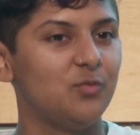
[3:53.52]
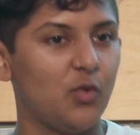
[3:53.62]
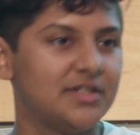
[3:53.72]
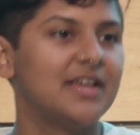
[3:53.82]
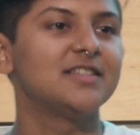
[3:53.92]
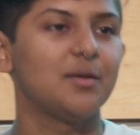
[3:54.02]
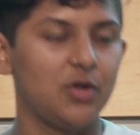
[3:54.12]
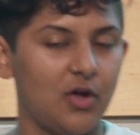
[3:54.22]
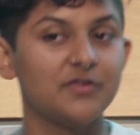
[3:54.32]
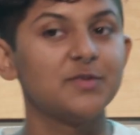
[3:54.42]
what takes up a
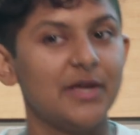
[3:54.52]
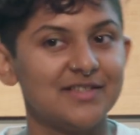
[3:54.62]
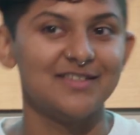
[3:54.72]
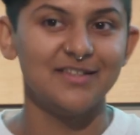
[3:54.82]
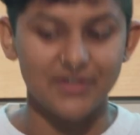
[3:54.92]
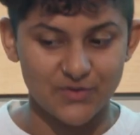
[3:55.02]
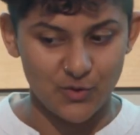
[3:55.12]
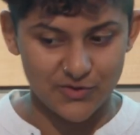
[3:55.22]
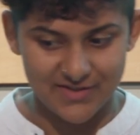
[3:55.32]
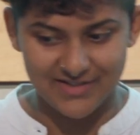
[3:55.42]
lot of space in the
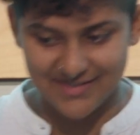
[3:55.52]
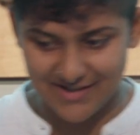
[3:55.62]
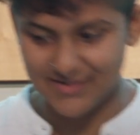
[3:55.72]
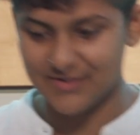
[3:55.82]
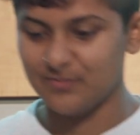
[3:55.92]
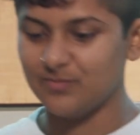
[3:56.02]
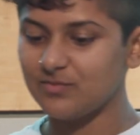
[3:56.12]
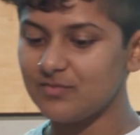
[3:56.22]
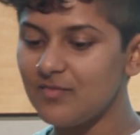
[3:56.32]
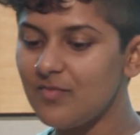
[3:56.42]
discourse these days.
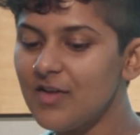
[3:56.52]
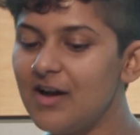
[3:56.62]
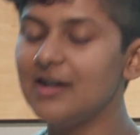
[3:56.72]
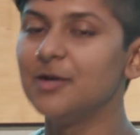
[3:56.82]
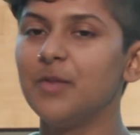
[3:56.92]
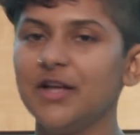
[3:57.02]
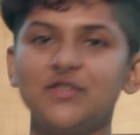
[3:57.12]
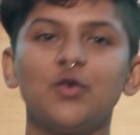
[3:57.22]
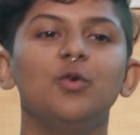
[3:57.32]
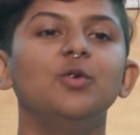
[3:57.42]
And
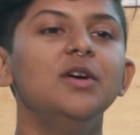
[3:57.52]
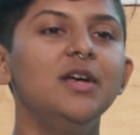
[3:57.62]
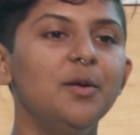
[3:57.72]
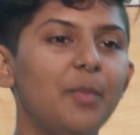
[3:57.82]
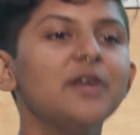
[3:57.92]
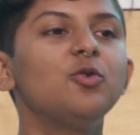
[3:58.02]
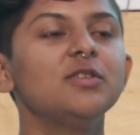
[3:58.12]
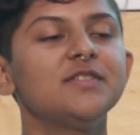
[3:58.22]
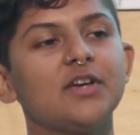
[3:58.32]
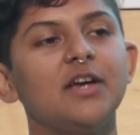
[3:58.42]
so my goal
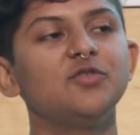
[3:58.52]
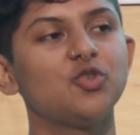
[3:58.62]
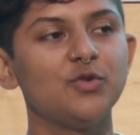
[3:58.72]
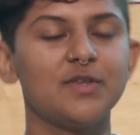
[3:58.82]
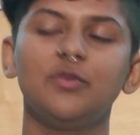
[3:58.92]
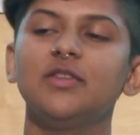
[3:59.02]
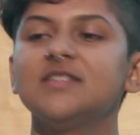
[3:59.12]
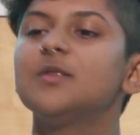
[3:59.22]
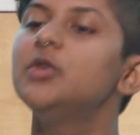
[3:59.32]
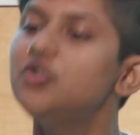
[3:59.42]
is to kind of show you some of the
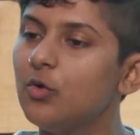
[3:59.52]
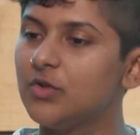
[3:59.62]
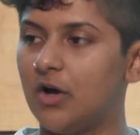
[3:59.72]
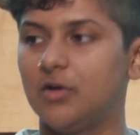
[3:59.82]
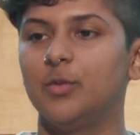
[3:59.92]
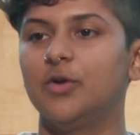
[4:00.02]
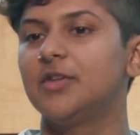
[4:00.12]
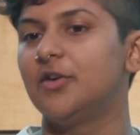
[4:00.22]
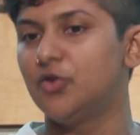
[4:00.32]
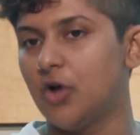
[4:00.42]
things that we don't talk about
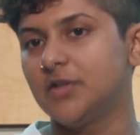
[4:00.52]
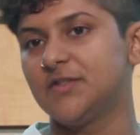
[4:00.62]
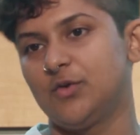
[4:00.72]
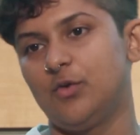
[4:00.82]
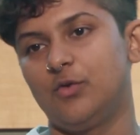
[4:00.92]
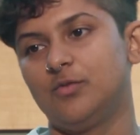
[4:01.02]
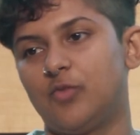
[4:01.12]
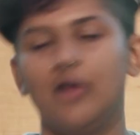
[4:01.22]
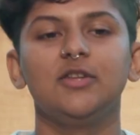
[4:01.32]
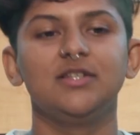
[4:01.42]
that are not so
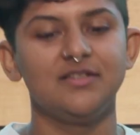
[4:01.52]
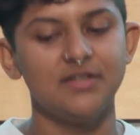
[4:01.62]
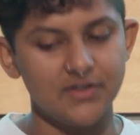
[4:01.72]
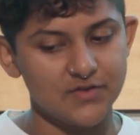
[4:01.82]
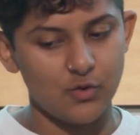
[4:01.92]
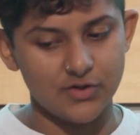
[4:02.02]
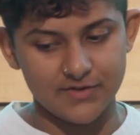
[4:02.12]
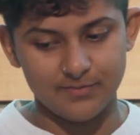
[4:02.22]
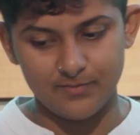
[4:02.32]
prevalent in the discourse.